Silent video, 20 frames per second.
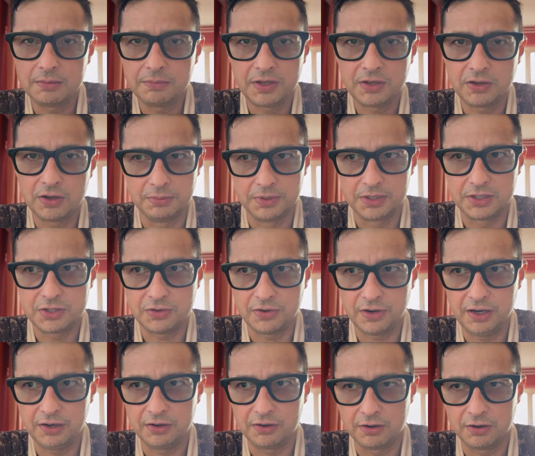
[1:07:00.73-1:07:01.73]
become a
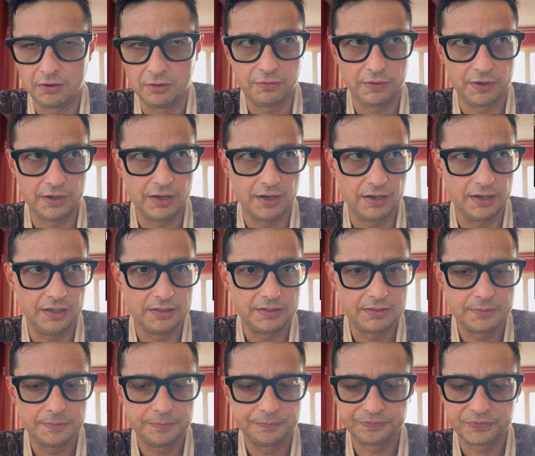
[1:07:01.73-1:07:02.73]
trader
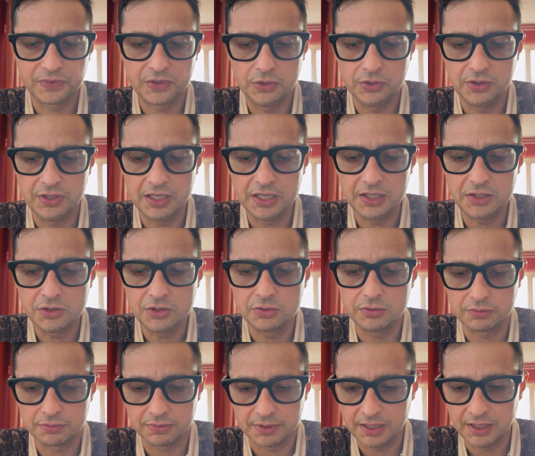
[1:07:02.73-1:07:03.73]
overnight. You need to
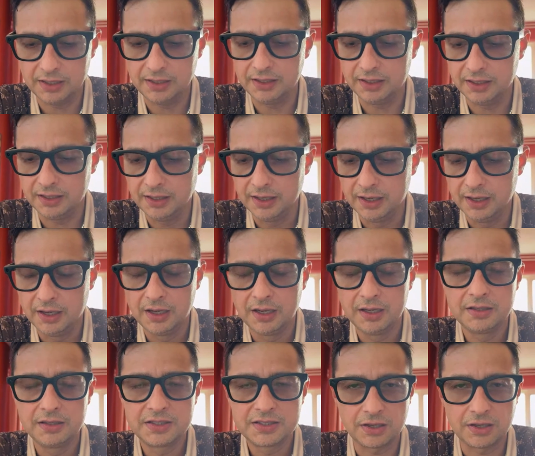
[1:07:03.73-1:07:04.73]
really
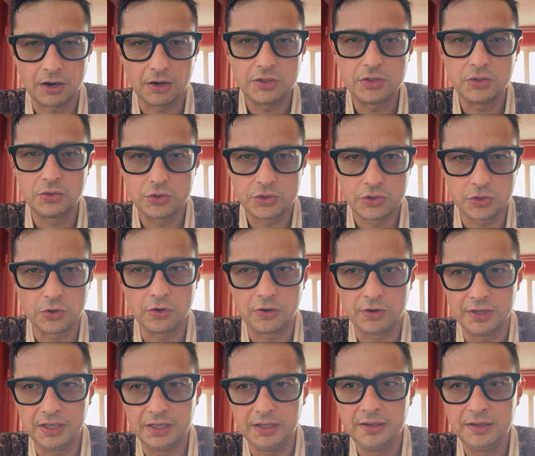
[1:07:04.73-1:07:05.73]
start your
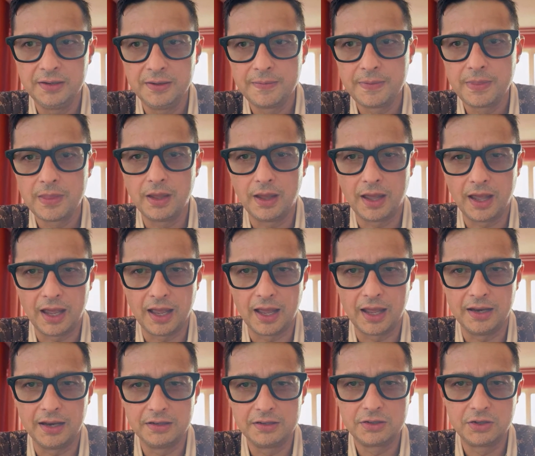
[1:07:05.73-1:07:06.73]
journey
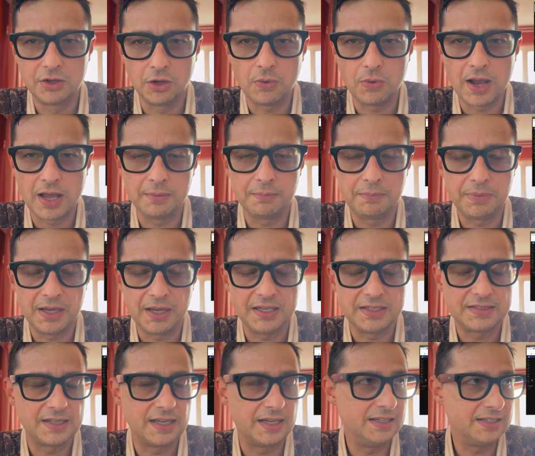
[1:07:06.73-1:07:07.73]
and go at a
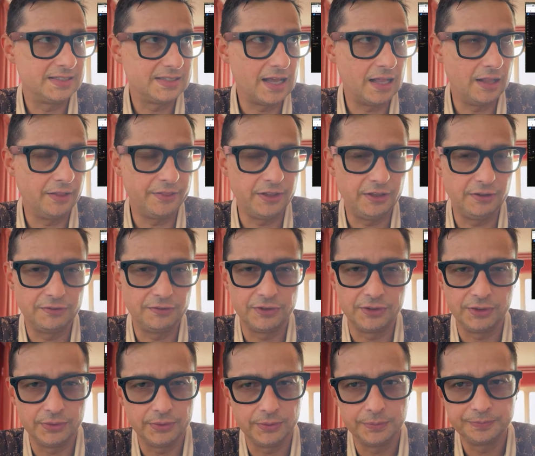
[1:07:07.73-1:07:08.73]
pace that is healthy for
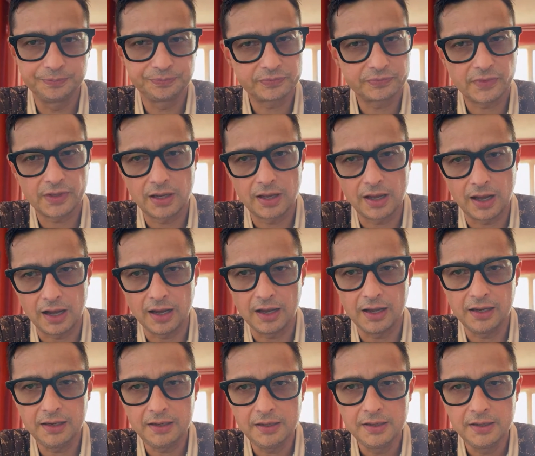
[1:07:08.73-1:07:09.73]
you.
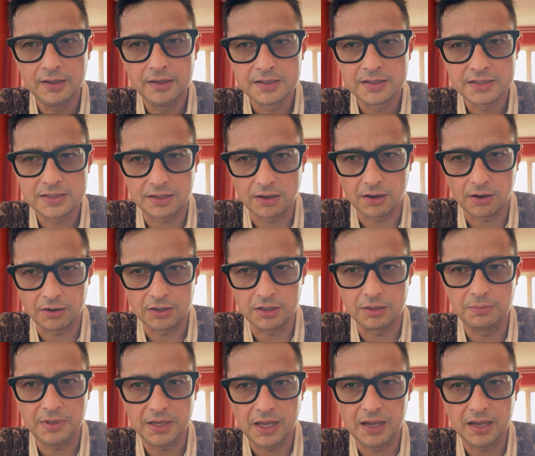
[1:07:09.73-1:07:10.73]
I
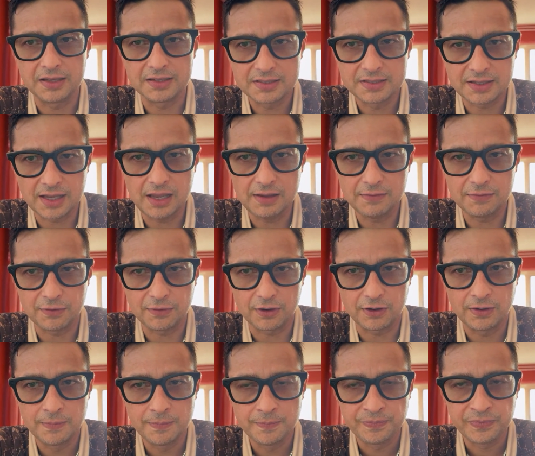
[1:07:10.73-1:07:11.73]
started being a
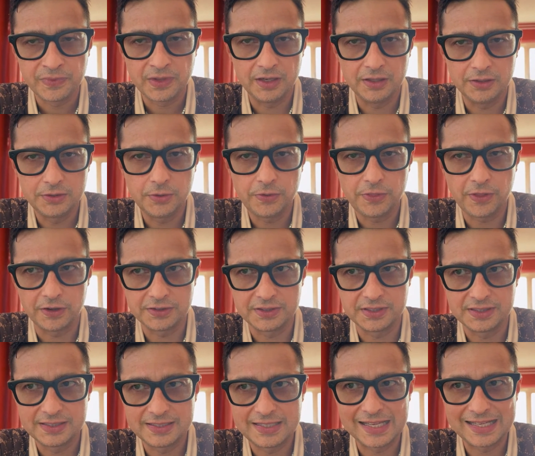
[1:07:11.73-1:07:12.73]
saver in
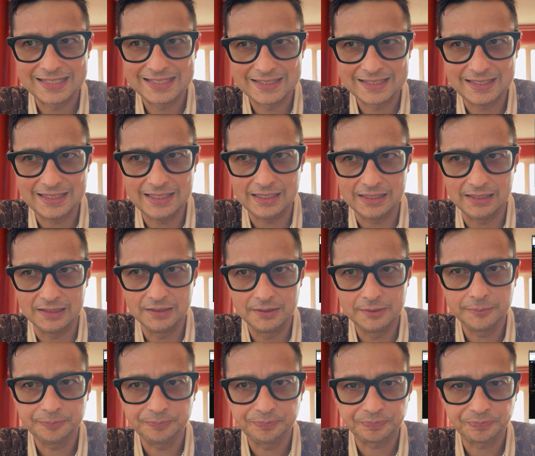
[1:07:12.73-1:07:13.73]
2016,